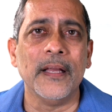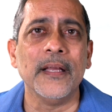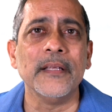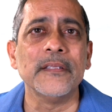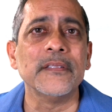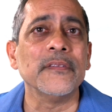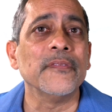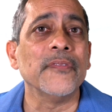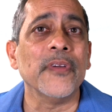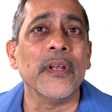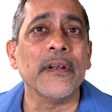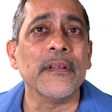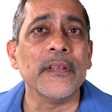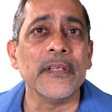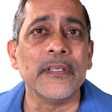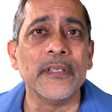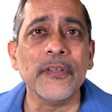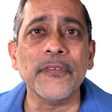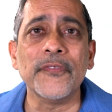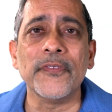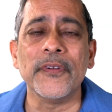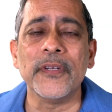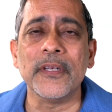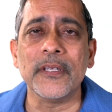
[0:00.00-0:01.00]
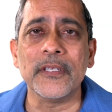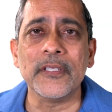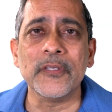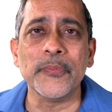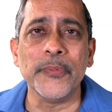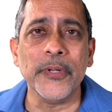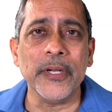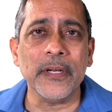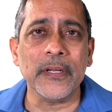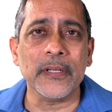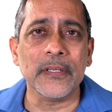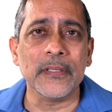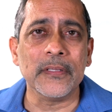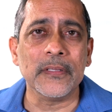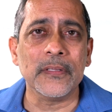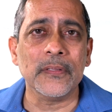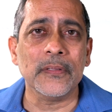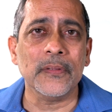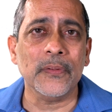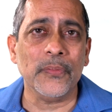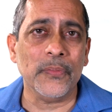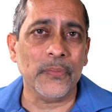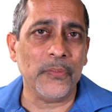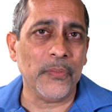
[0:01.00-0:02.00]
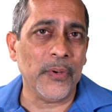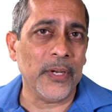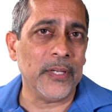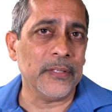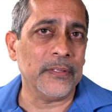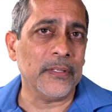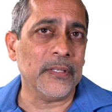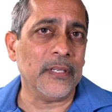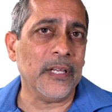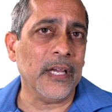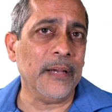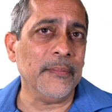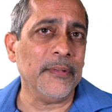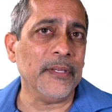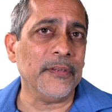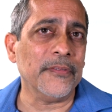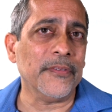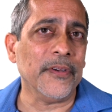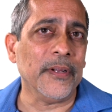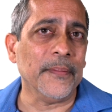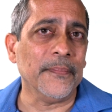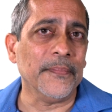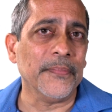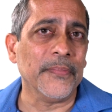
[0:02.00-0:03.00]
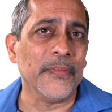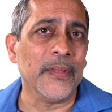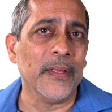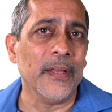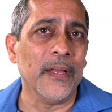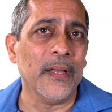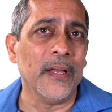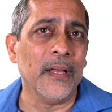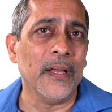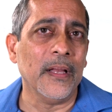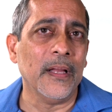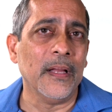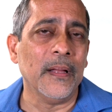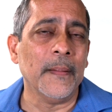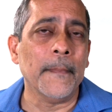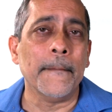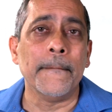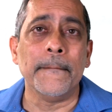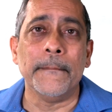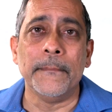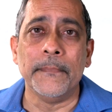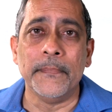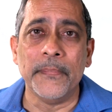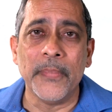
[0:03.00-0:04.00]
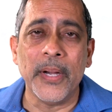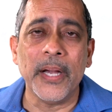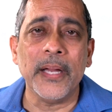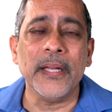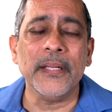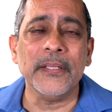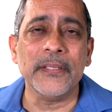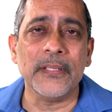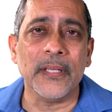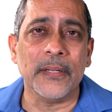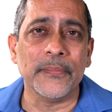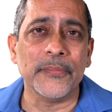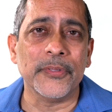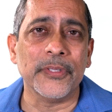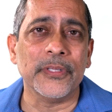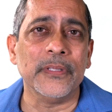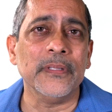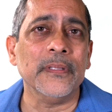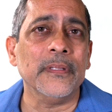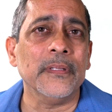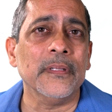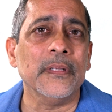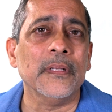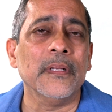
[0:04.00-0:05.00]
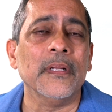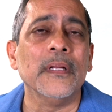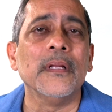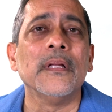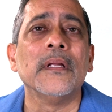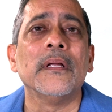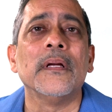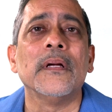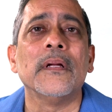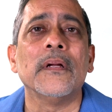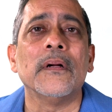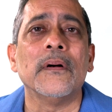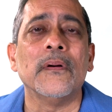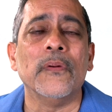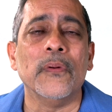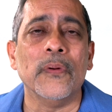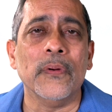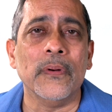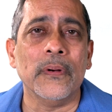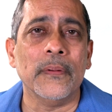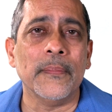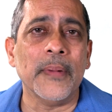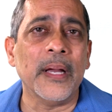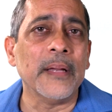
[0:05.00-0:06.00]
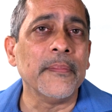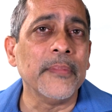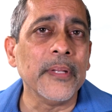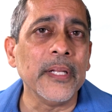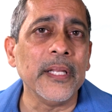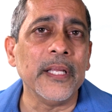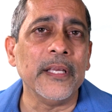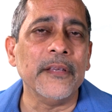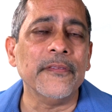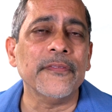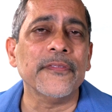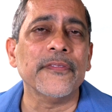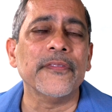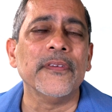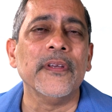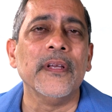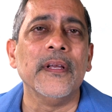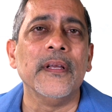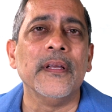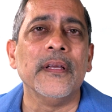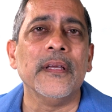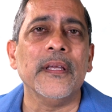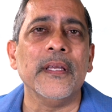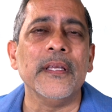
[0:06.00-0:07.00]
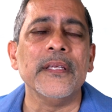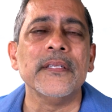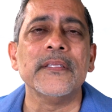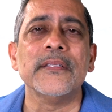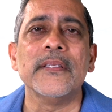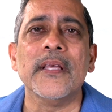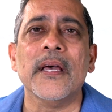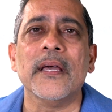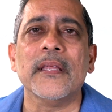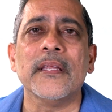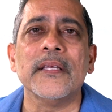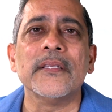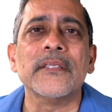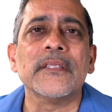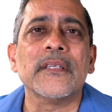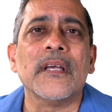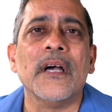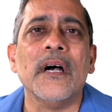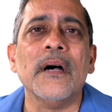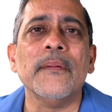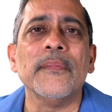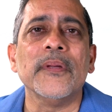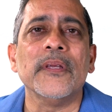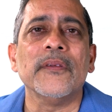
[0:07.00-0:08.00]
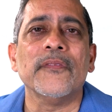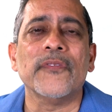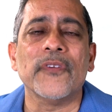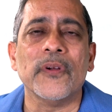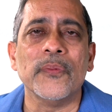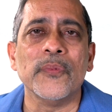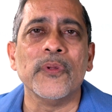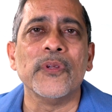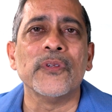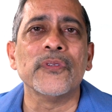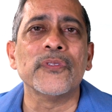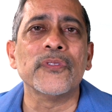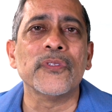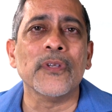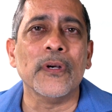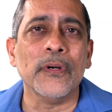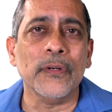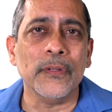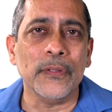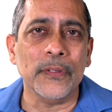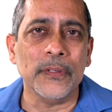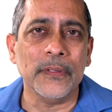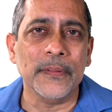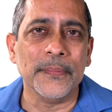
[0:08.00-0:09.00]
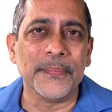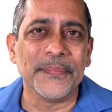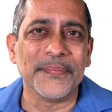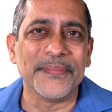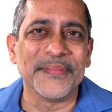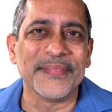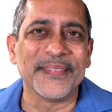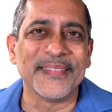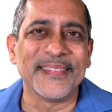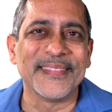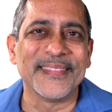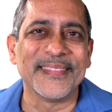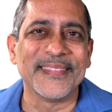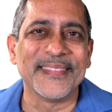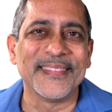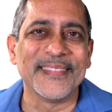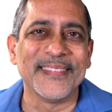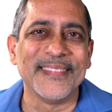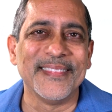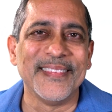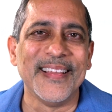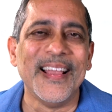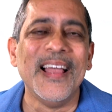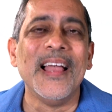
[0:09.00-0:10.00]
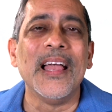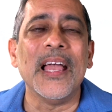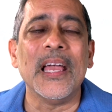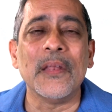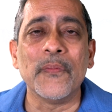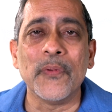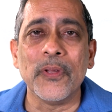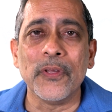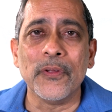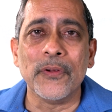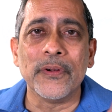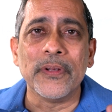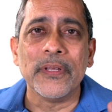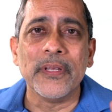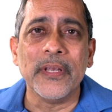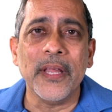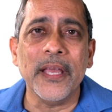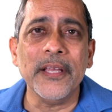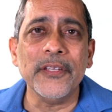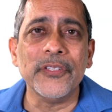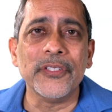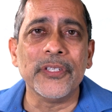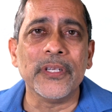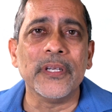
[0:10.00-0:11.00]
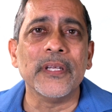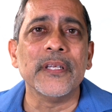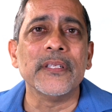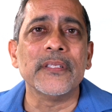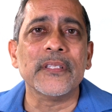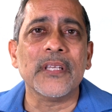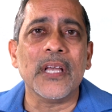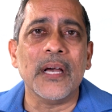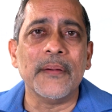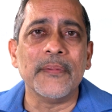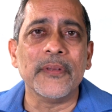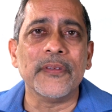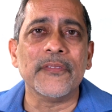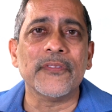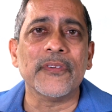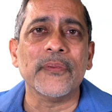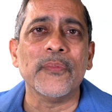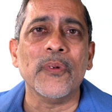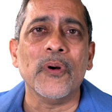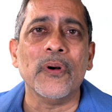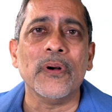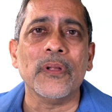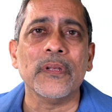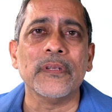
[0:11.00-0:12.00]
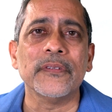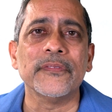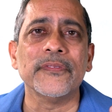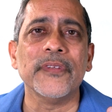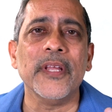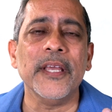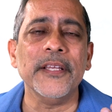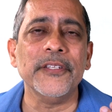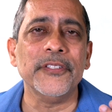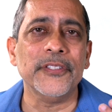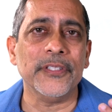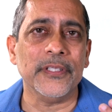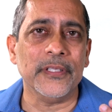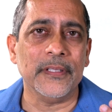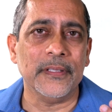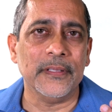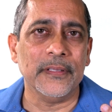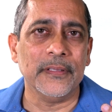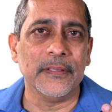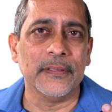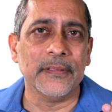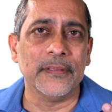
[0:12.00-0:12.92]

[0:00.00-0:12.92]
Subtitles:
It's a very different experience. Where is it coming from? My assumption or my belief is that it's coming from your soul. And when you're in nature, it's coming from all of nature.